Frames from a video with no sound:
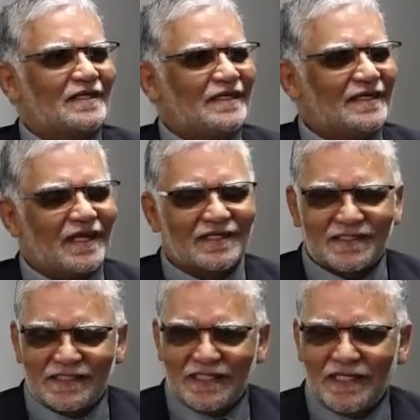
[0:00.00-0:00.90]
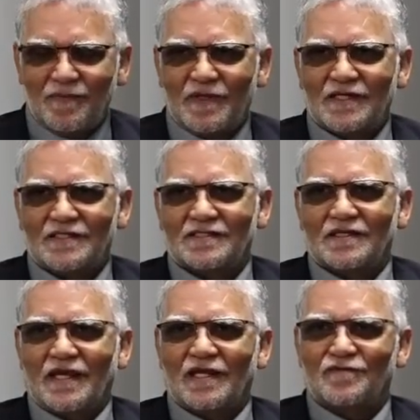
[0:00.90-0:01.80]
in a seamless
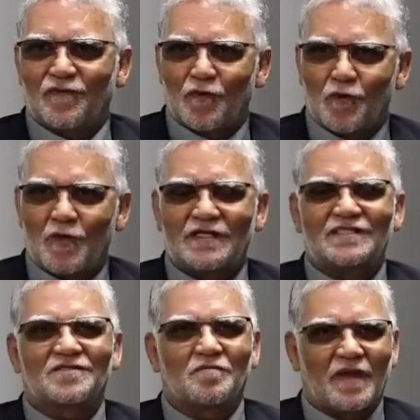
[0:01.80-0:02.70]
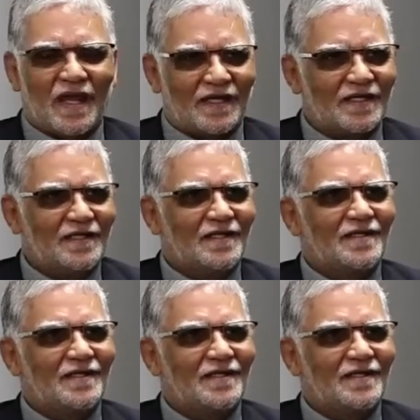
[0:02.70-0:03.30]
and flawless manner